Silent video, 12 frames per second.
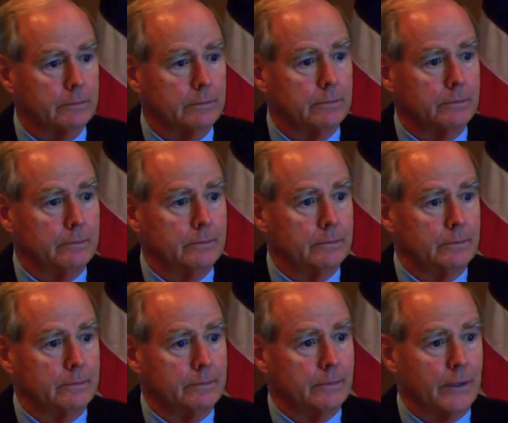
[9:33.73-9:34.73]

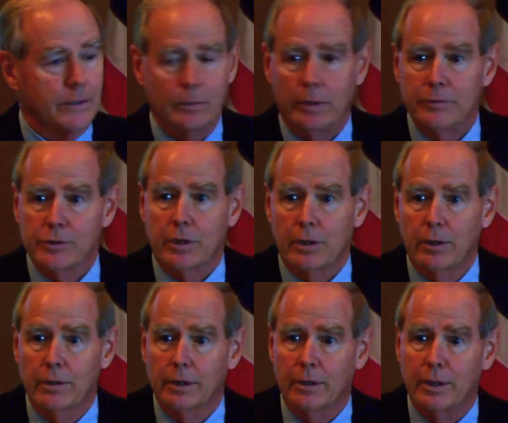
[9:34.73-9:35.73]
And you say, well, it was the
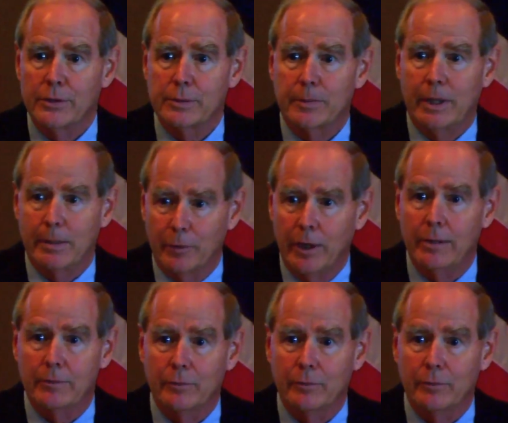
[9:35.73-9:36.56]
clerk that caused the problem. Right.